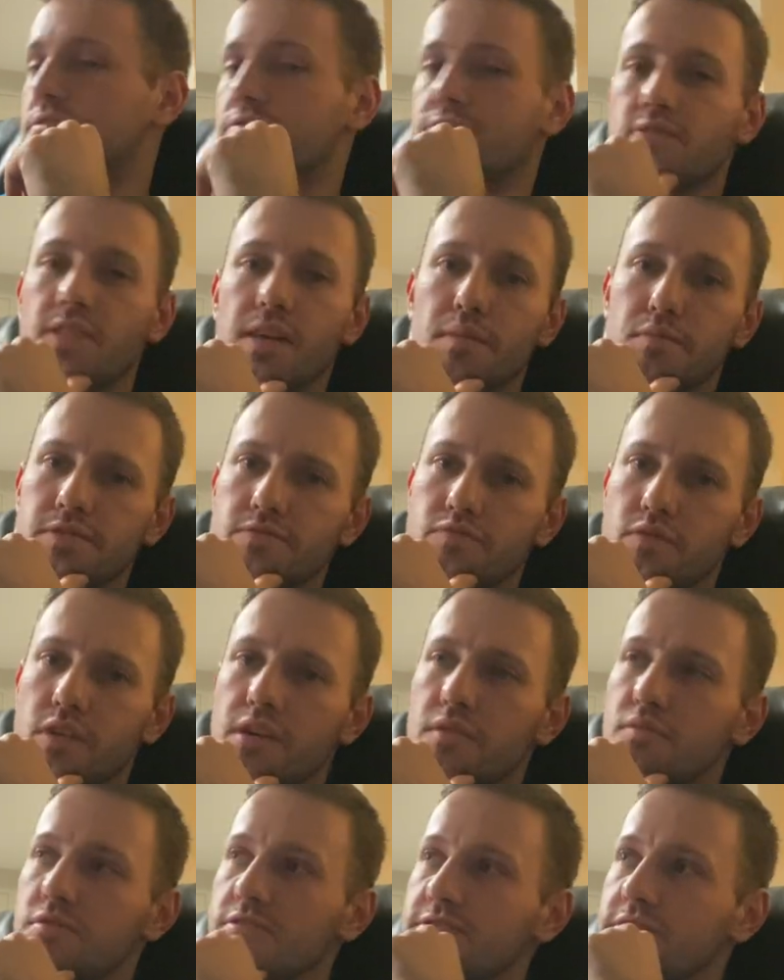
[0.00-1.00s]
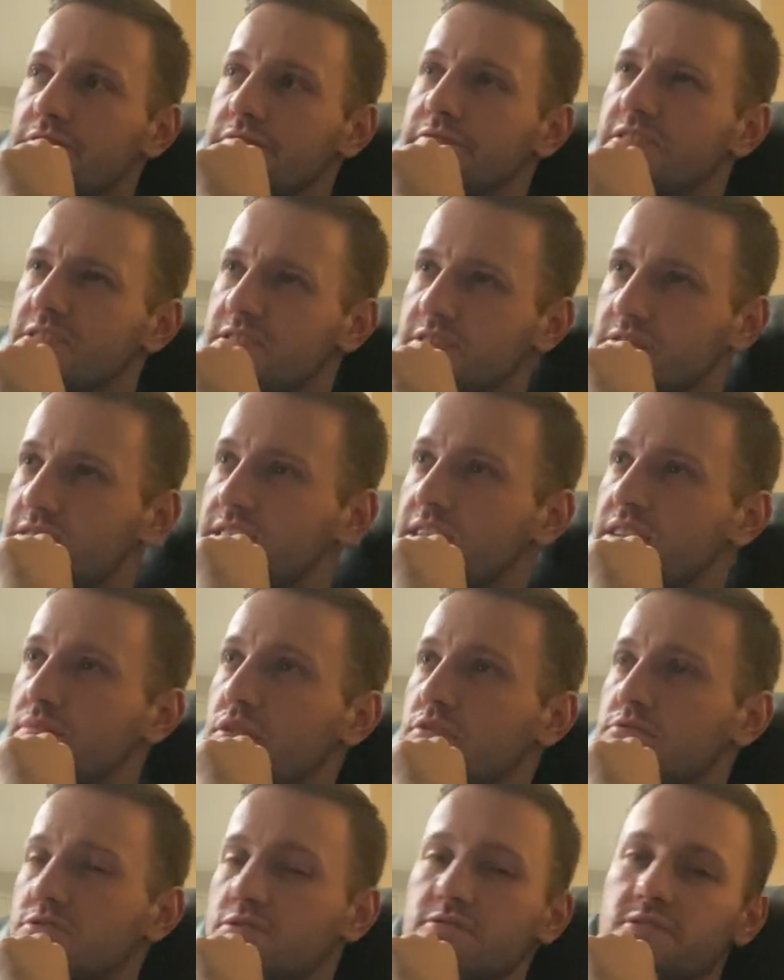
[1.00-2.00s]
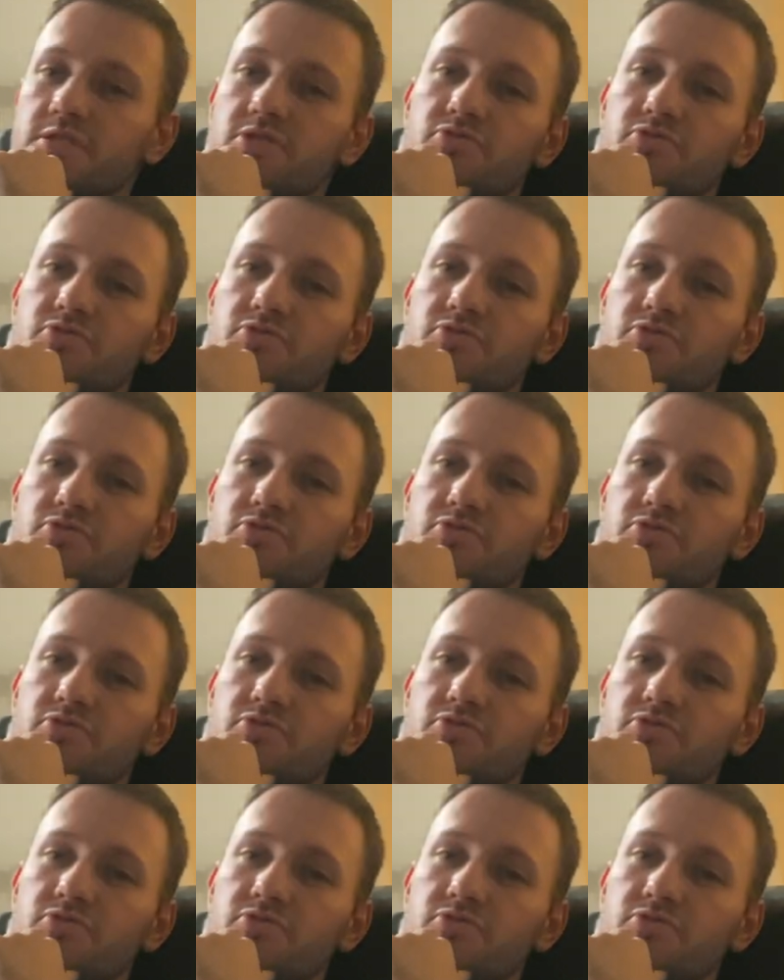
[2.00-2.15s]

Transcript: and for them as well was a physically and emotionally